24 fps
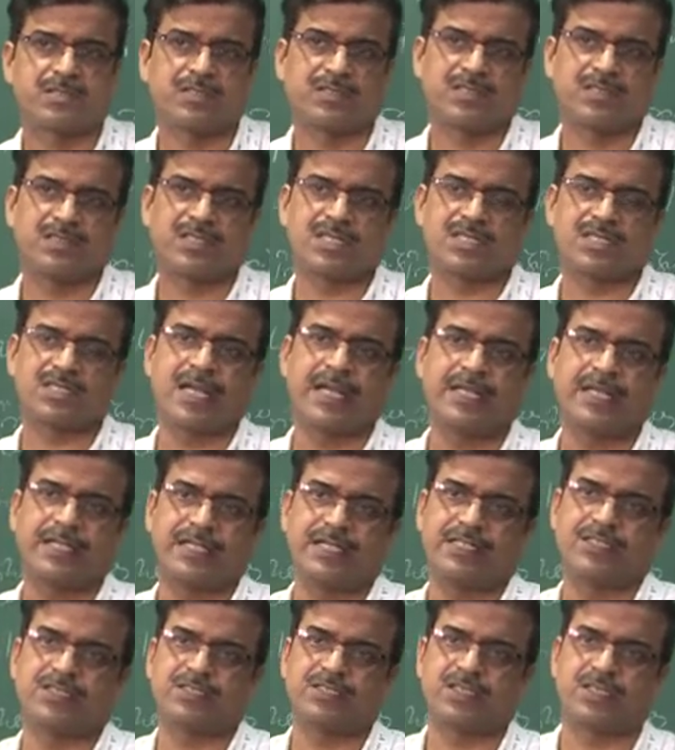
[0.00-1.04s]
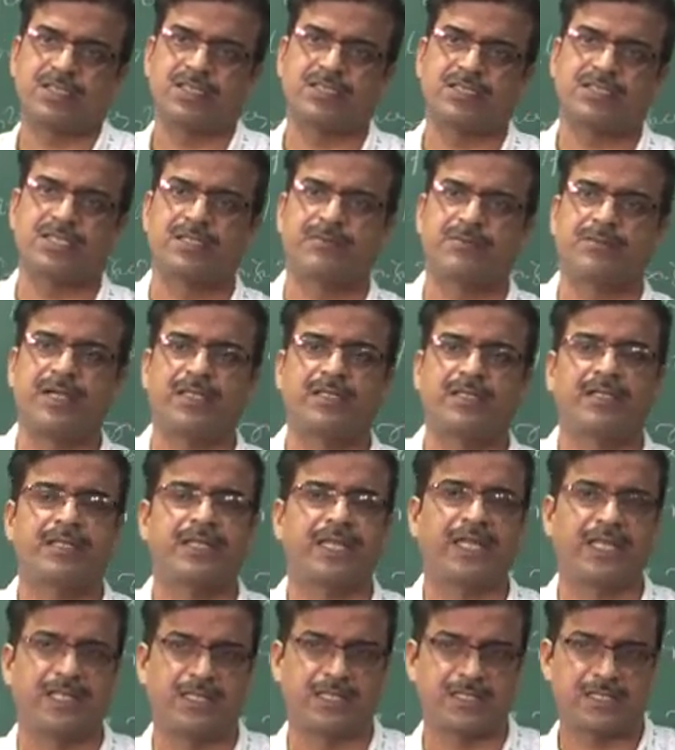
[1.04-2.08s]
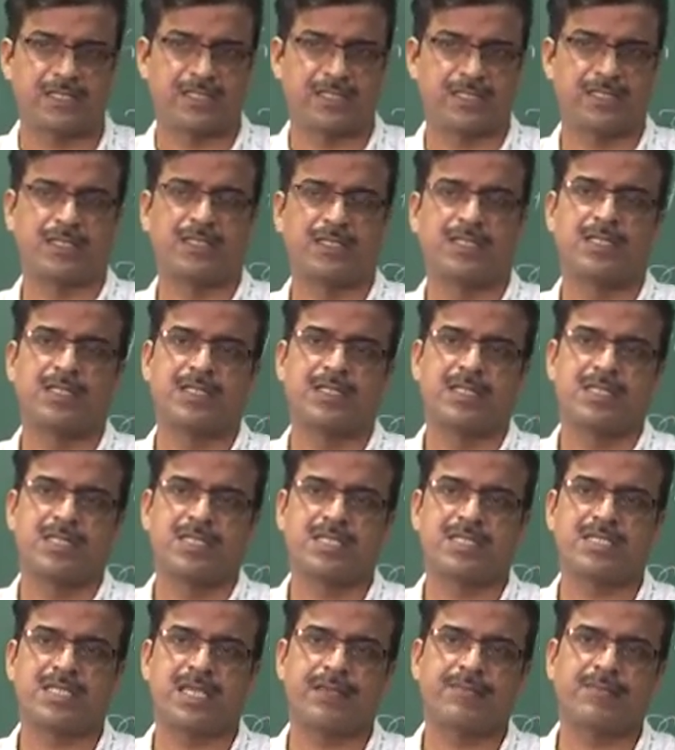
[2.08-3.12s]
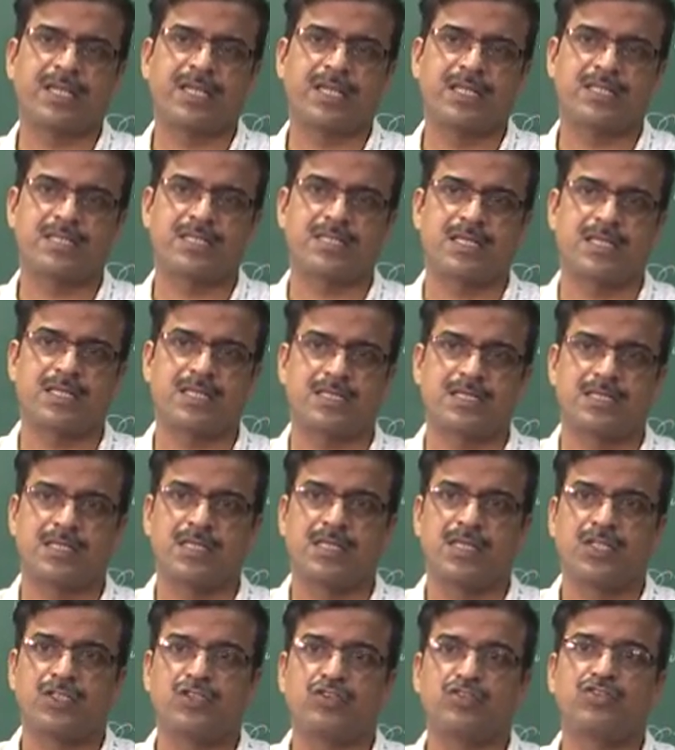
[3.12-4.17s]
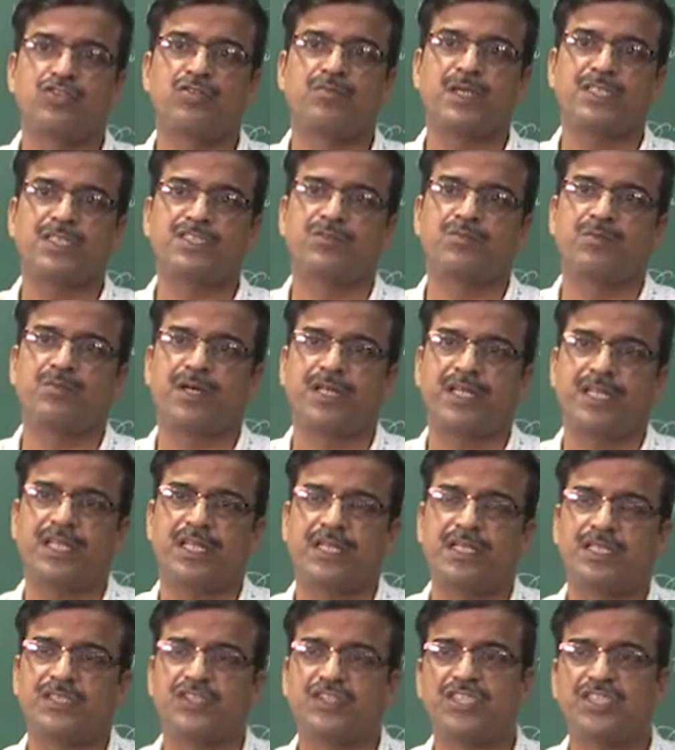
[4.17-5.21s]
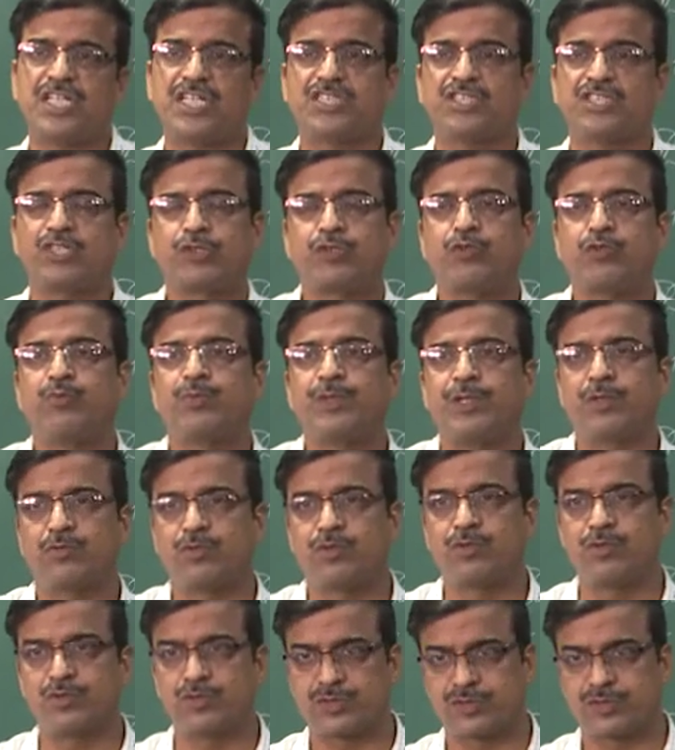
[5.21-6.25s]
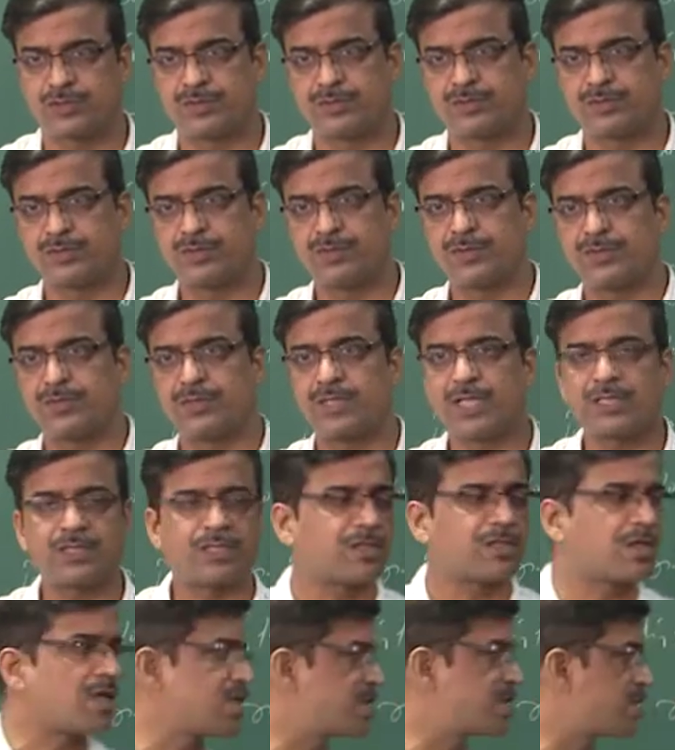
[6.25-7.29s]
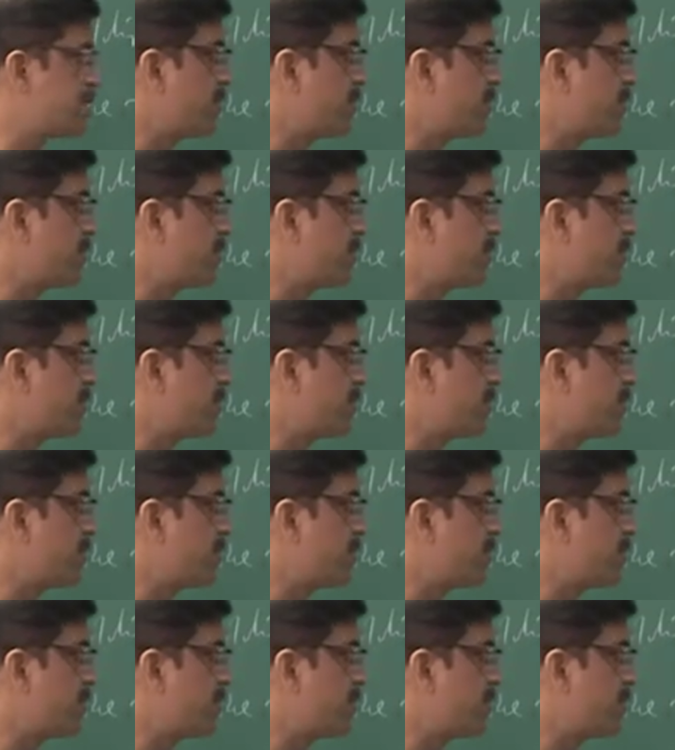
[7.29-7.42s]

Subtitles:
the cited, suggested by the Keynes, Keynes says too much money chases too few goods. That the concept of